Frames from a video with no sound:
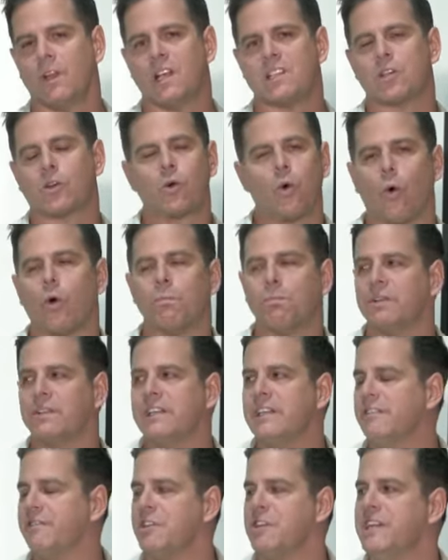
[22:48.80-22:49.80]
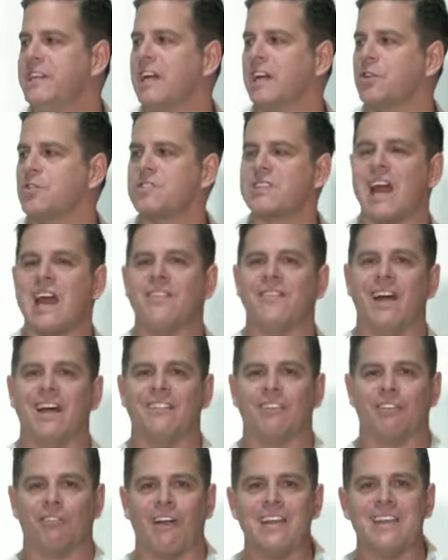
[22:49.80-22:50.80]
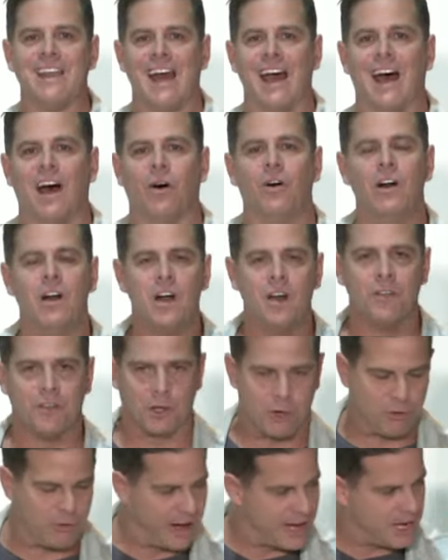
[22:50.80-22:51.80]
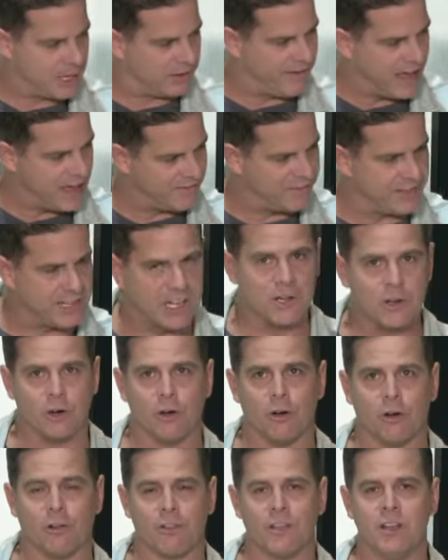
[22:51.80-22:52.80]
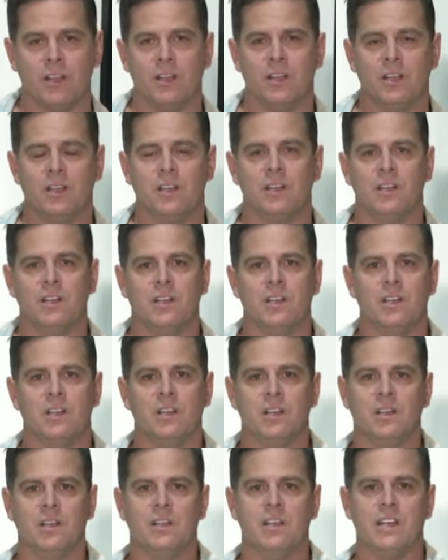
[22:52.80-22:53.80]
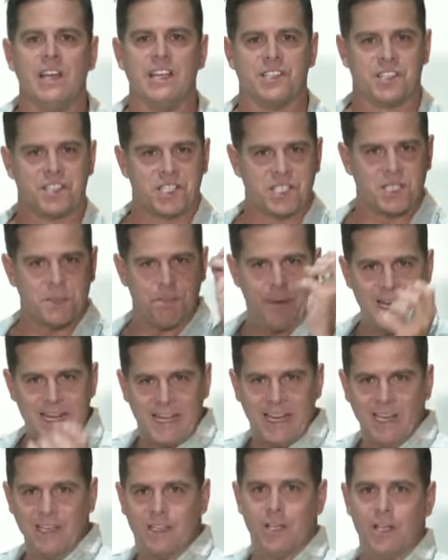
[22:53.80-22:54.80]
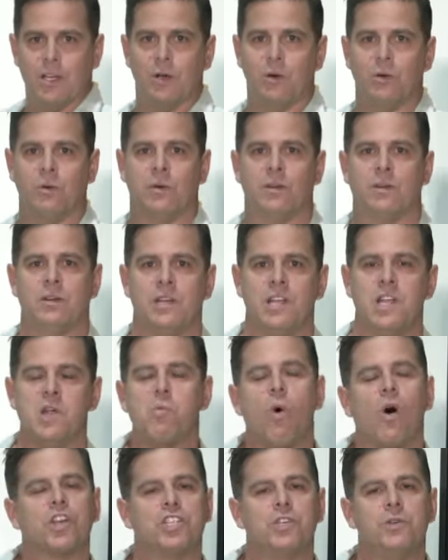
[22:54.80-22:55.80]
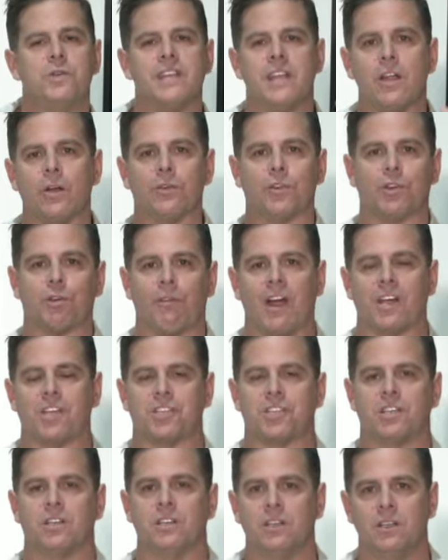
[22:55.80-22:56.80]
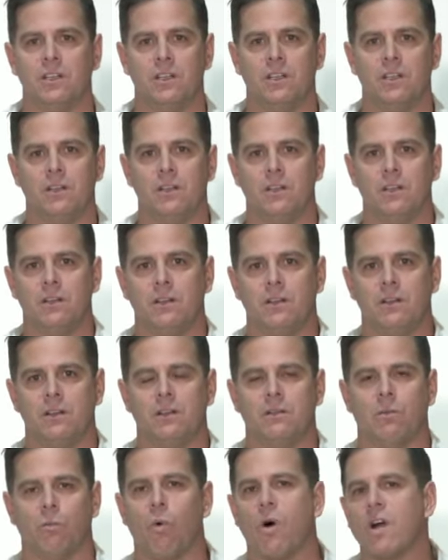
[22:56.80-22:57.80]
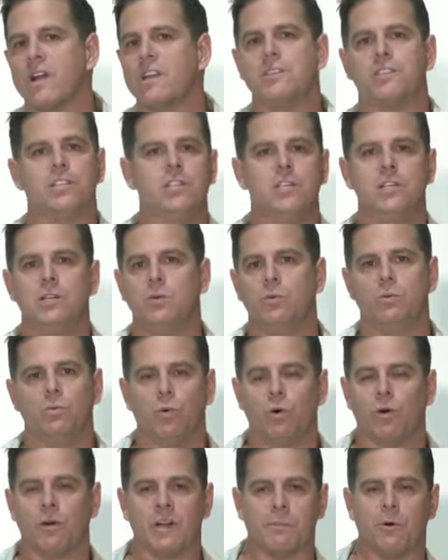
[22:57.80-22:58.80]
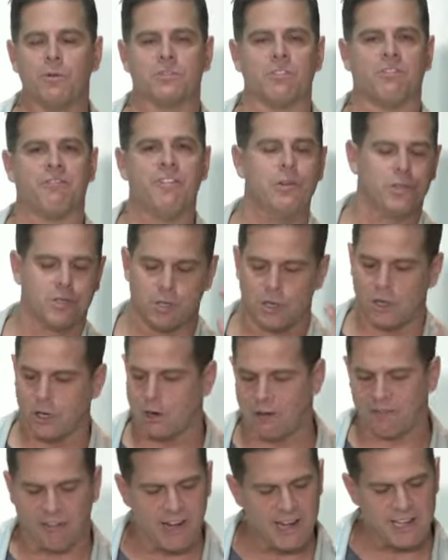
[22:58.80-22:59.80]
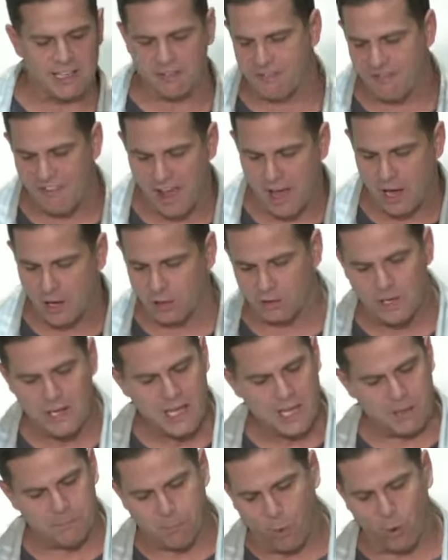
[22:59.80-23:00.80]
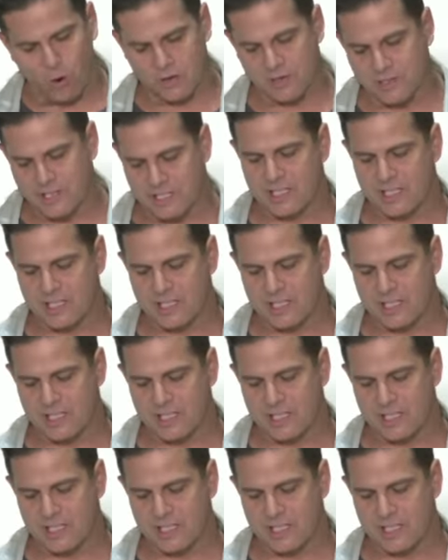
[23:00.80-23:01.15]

It's a core belief. You need to understand that. And right now, the creator of heaven and earth is speaking to you. He wants you to hear direction. 1 and 2, worried about the future, afraid to fail, important